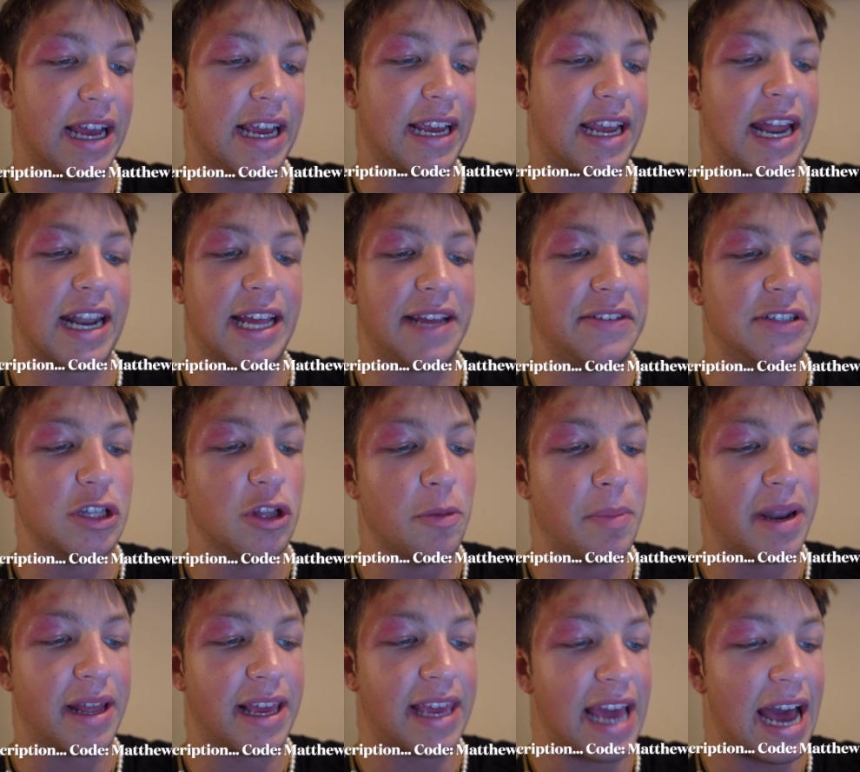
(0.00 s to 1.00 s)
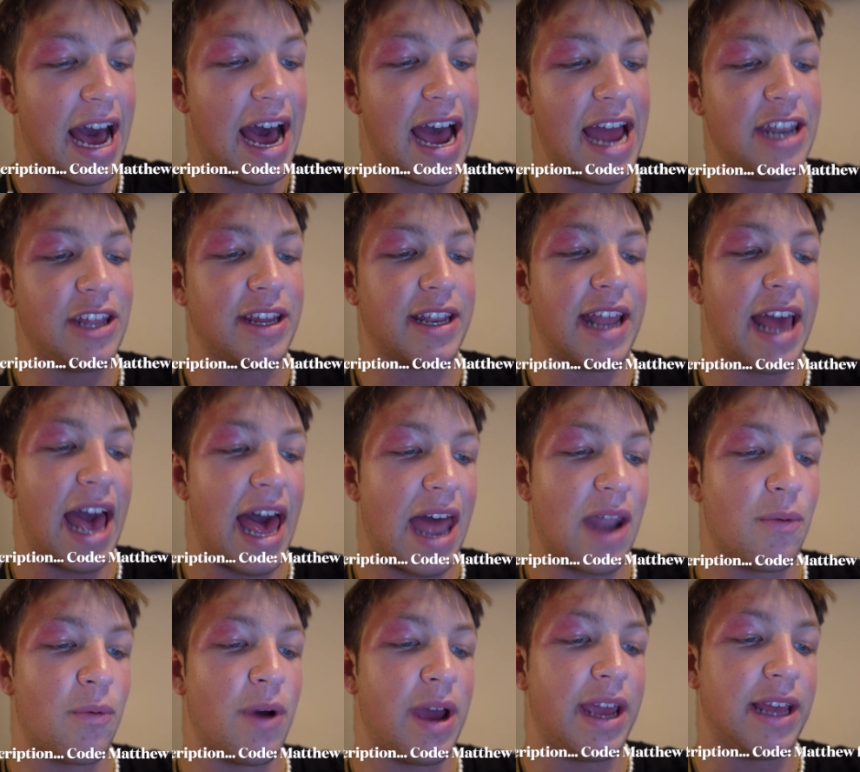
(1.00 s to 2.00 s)
It kind of gives you a little bit of guide. You can
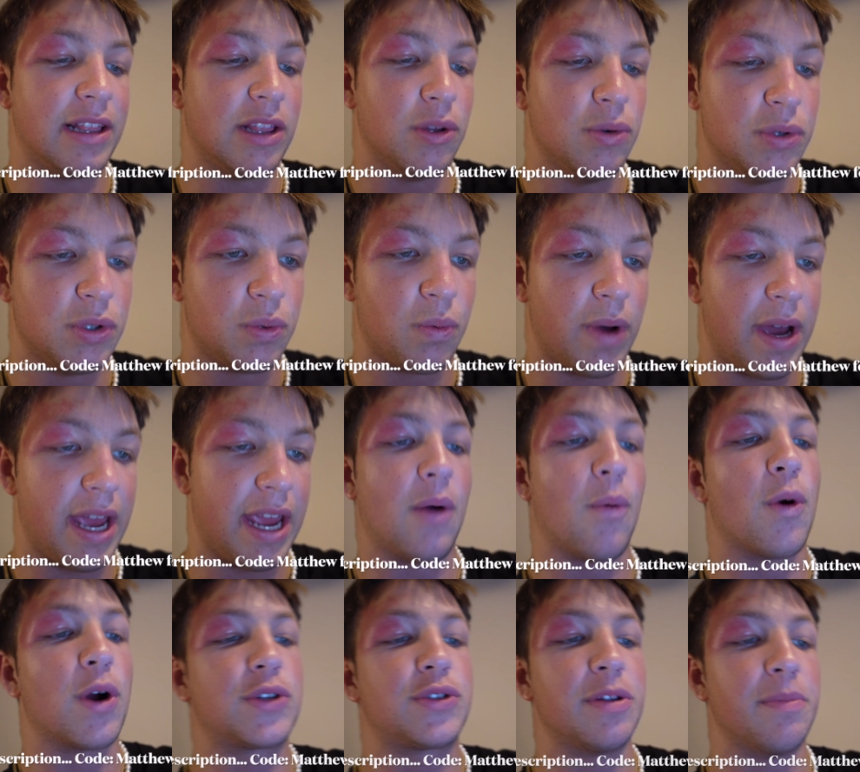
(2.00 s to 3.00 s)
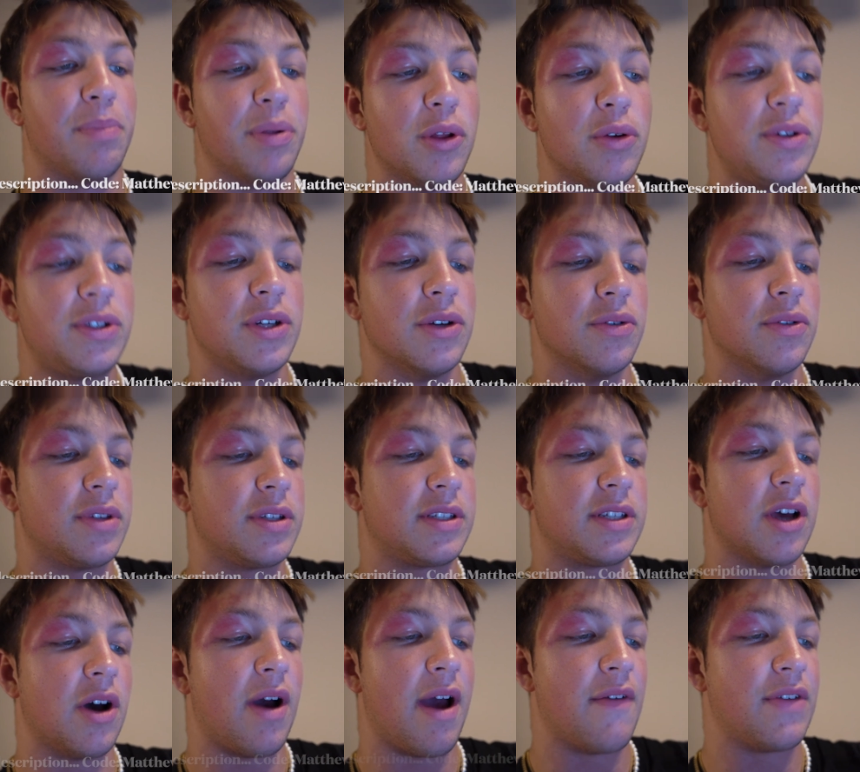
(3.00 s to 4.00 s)
add weight, lose weight. It works with Bluetooth,
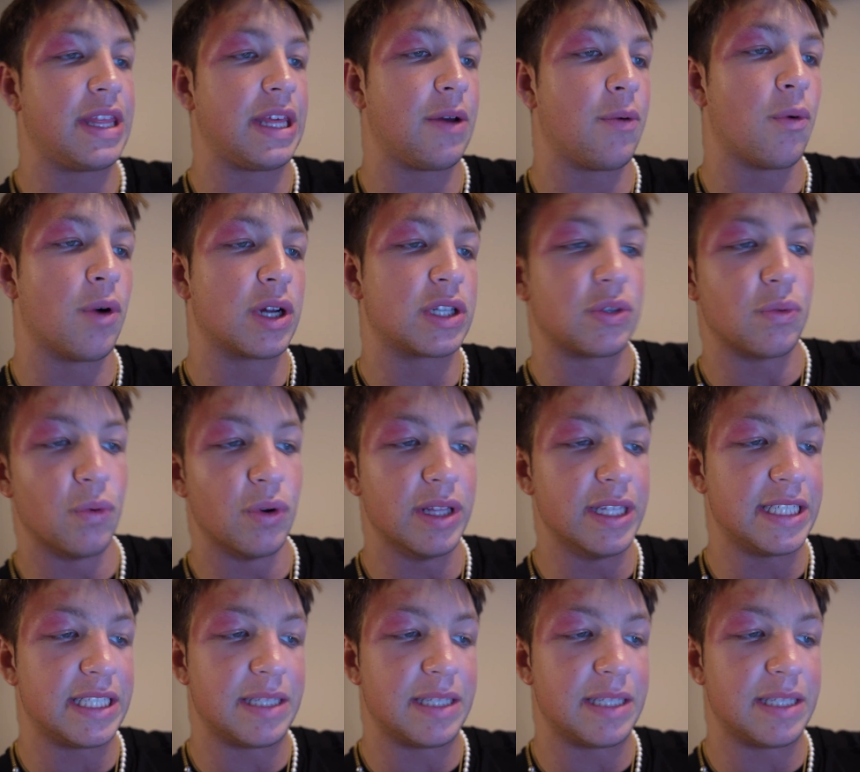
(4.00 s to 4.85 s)
so everything works really